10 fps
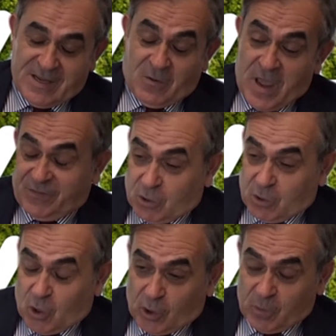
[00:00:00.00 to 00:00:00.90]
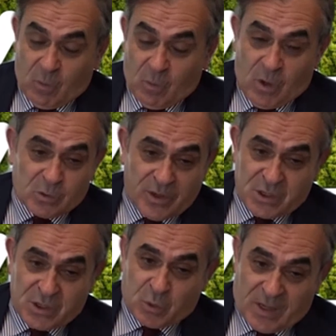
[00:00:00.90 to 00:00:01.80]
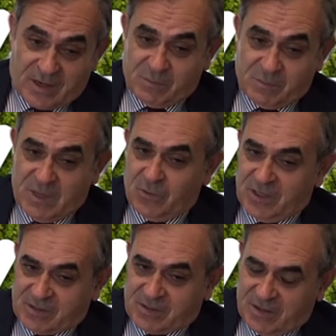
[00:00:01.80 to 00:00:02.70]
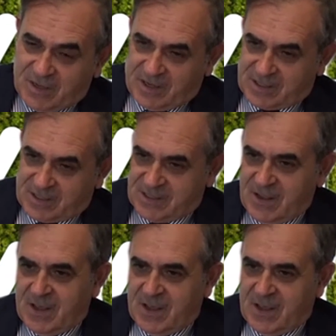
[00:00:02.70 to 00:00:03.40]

We have a goal. We want to reach 200 million in three years,